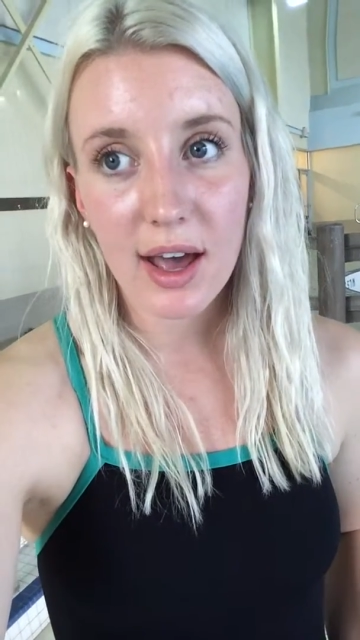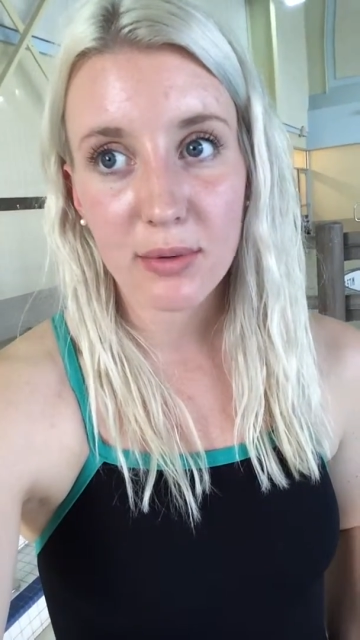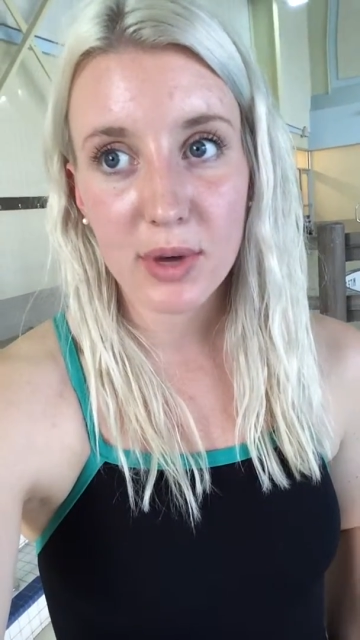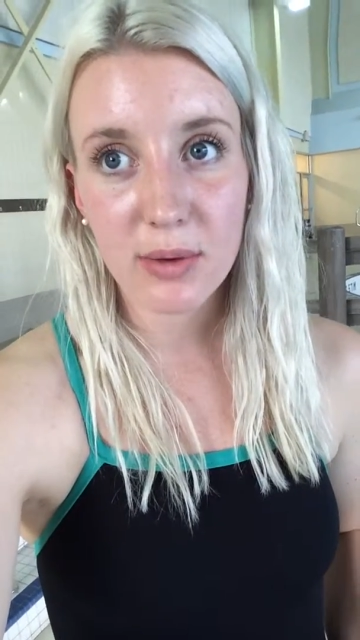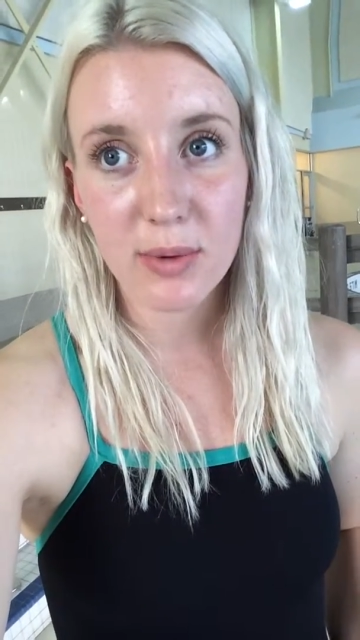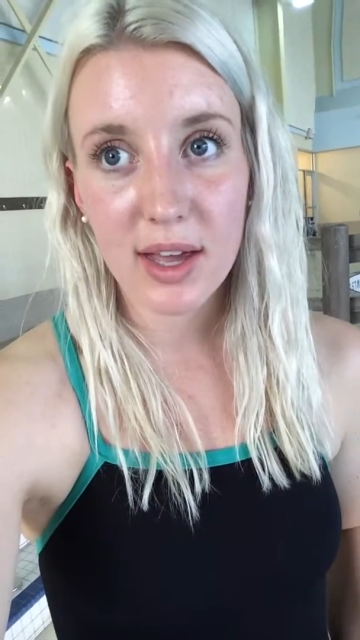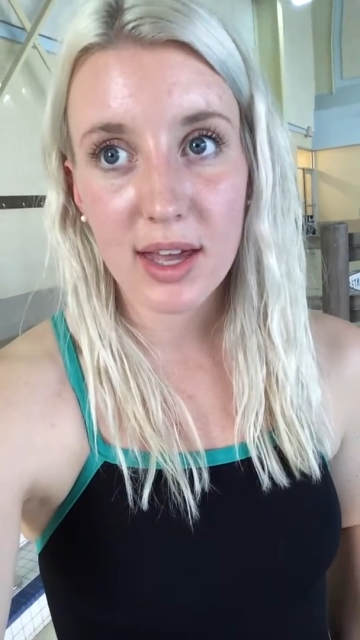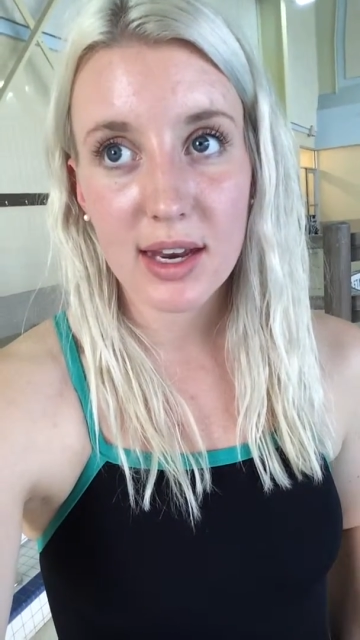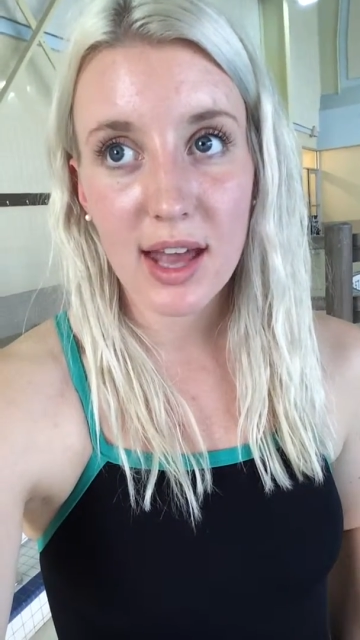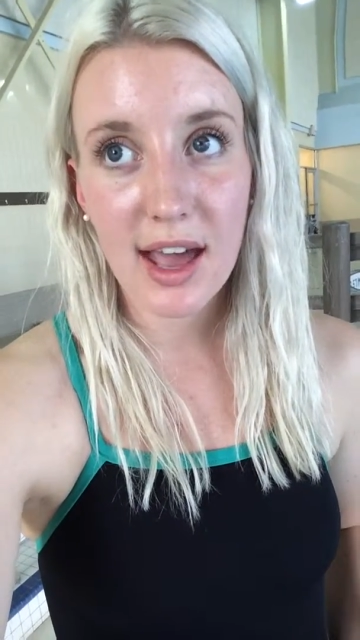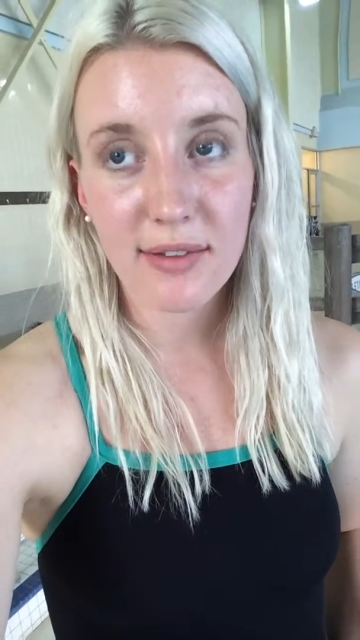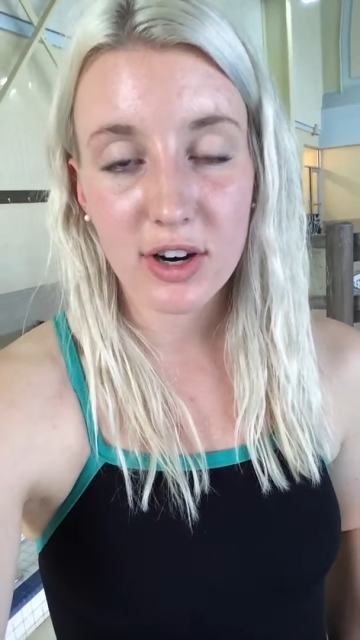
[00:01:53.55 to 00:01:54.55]
We would
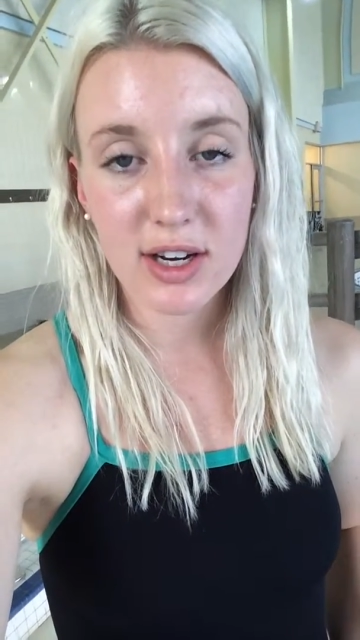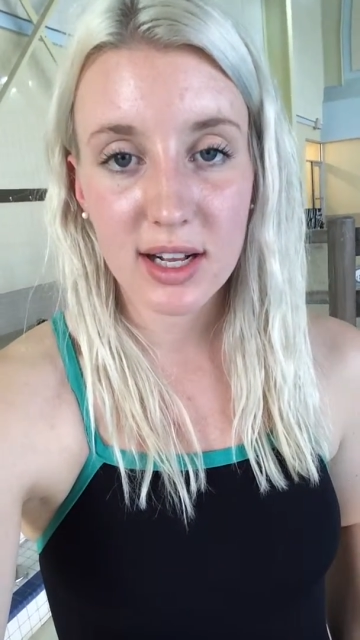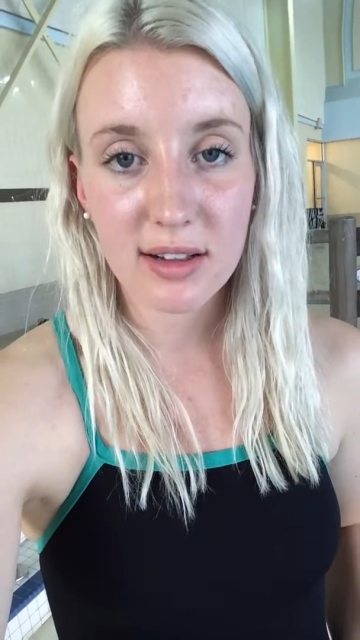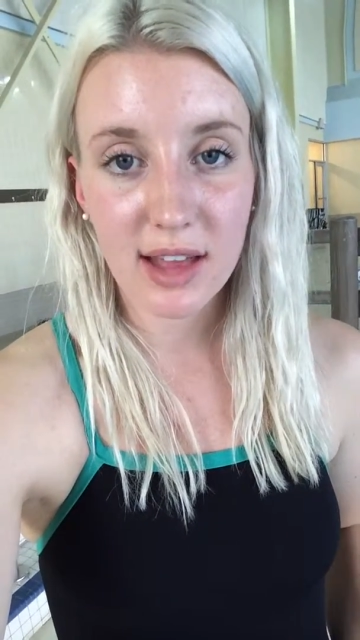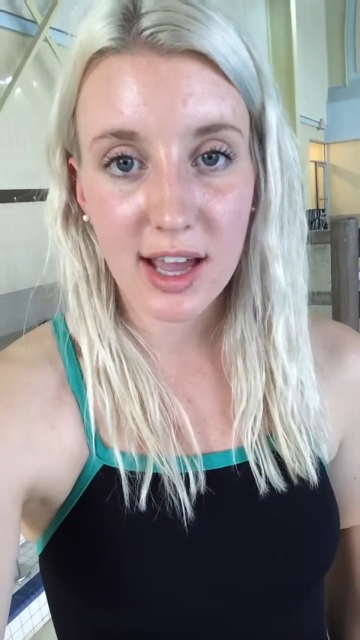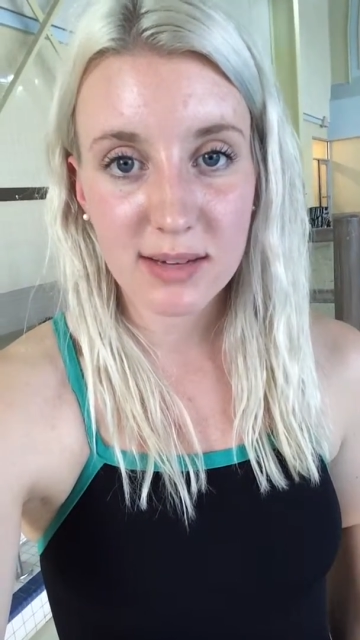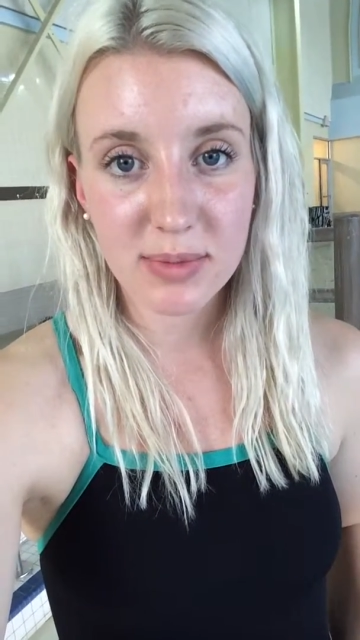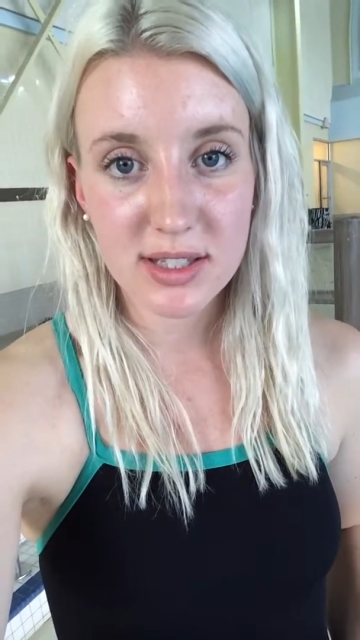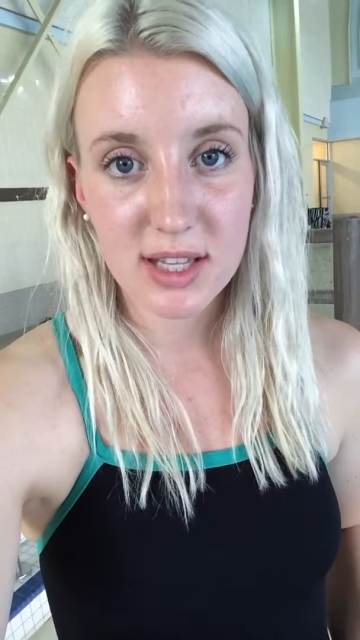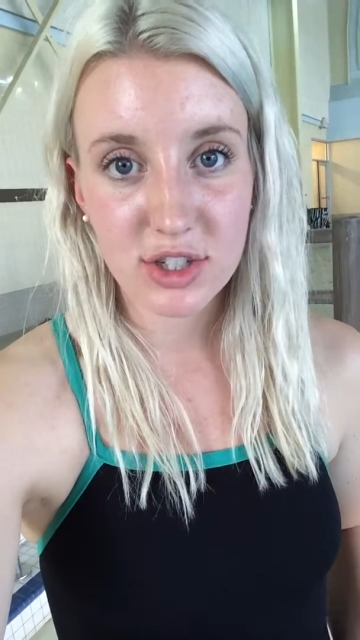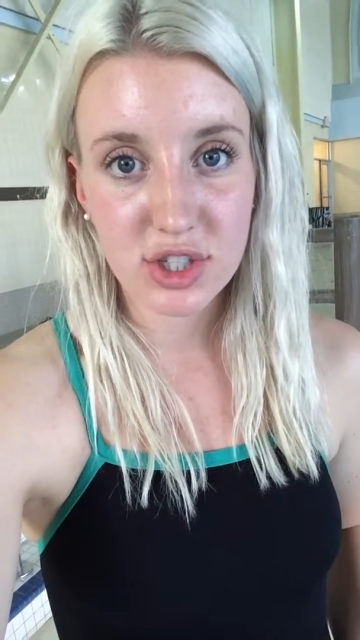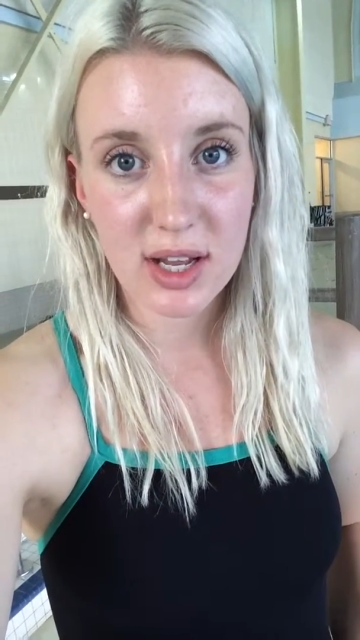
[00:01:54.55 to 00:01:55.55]
have her in a glide
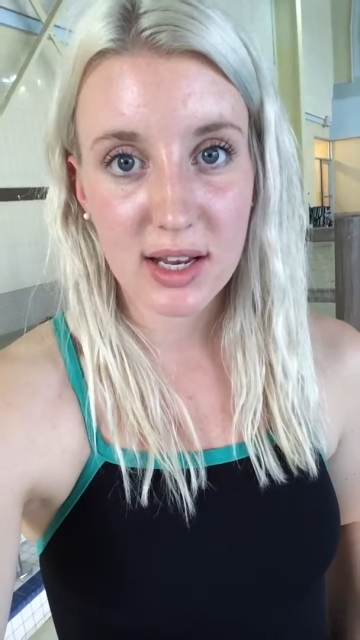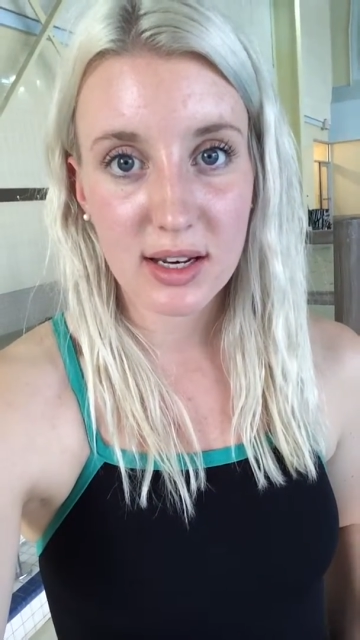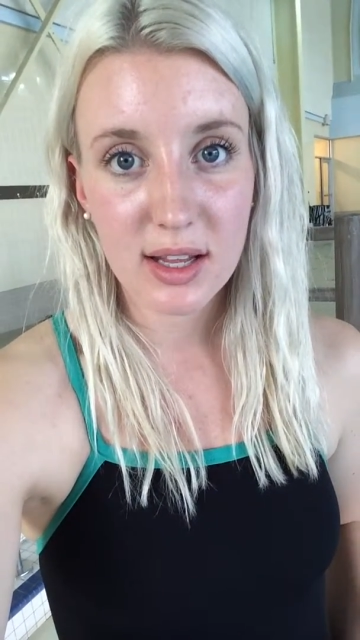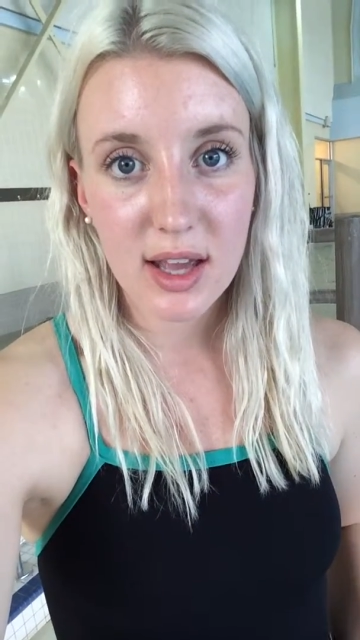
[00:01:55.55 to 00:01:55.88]
position,